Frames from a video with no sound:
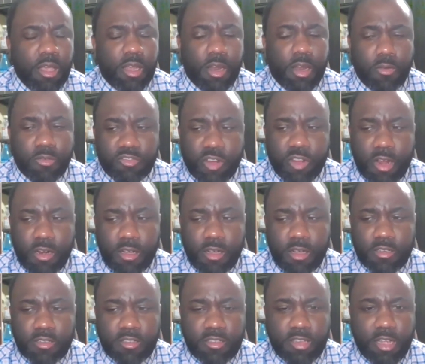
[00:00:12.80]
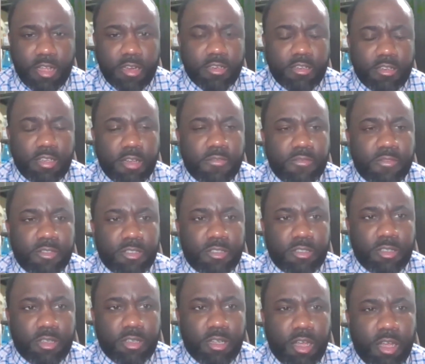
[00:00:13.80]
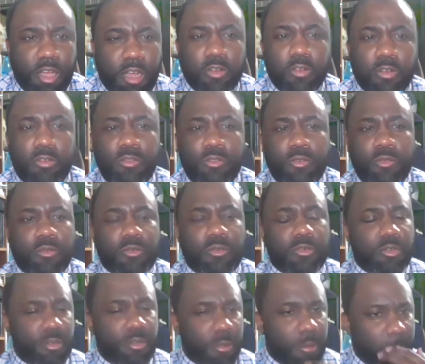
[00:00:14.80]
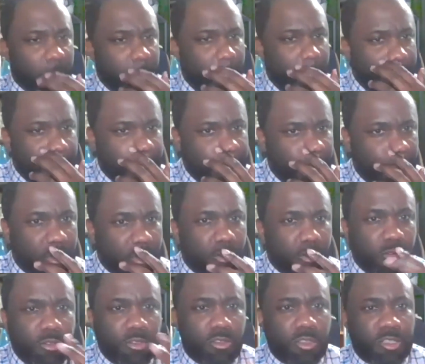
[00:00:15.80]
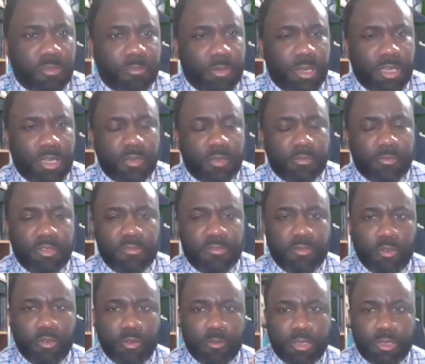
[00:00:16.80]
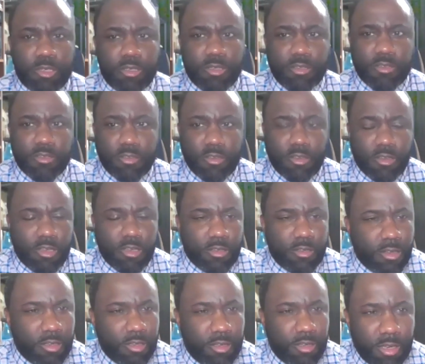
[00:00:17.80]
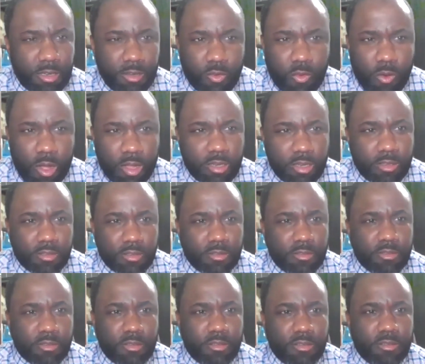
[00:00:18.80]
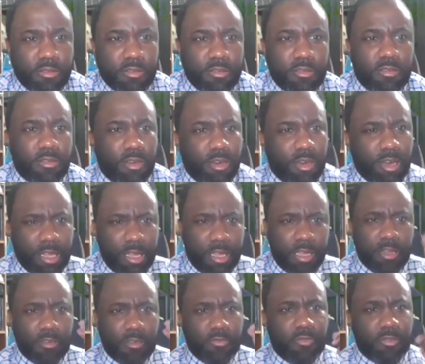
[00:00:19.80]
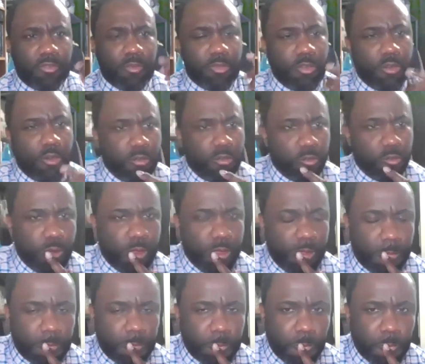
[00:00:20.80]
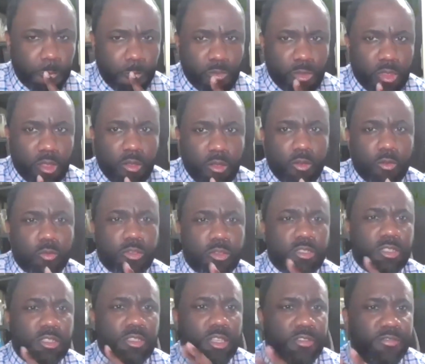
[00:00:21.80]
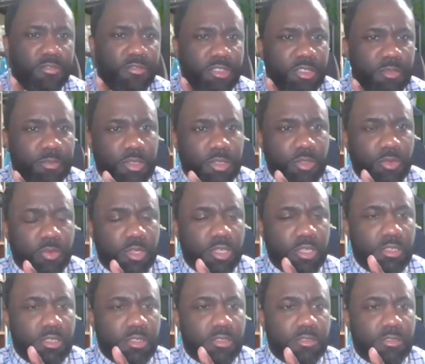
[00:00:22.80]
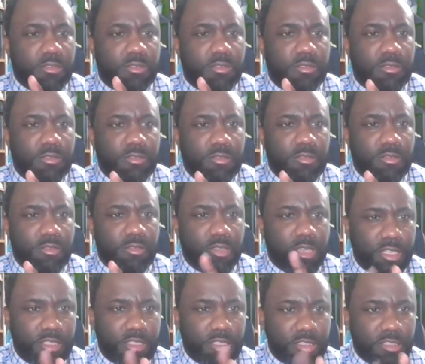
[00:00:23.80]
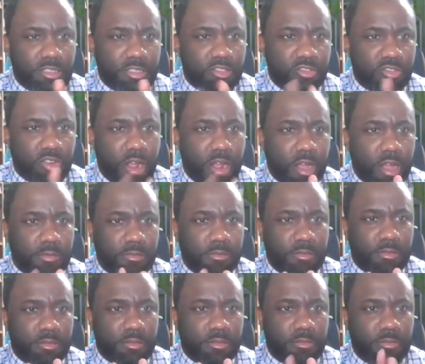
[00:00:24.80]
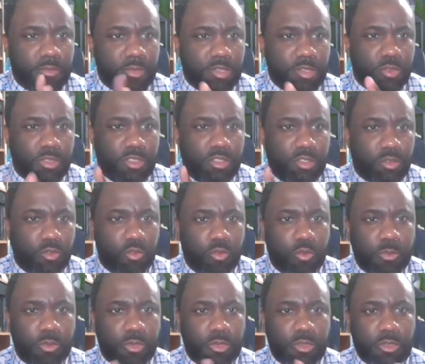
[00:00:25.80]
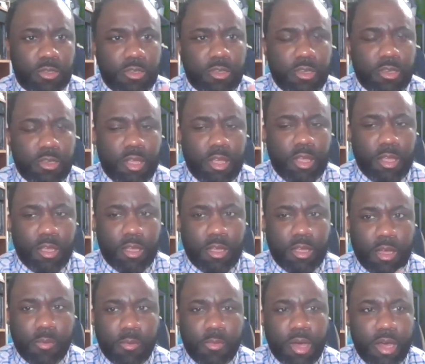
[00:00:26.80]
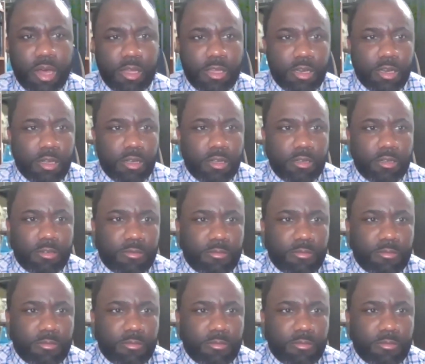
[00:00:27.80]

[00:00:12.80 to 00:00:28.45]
And I was trying to understand the difference. I know you explained it before, but it didn't quite land for me all the way. What's the difference between nations and tribes, between shu'uban and qabaila?